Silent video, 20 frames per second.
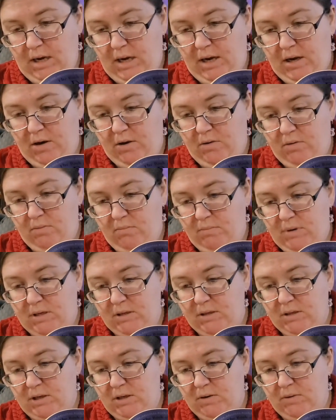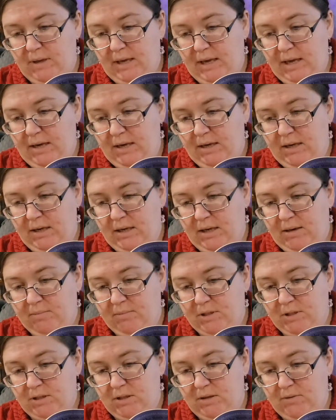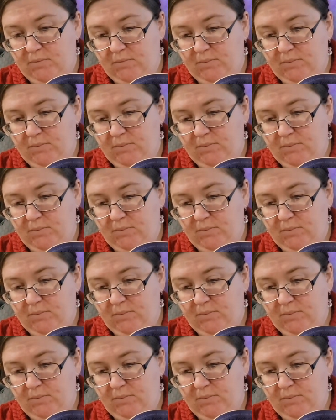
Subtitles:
How Mundo Canny came to live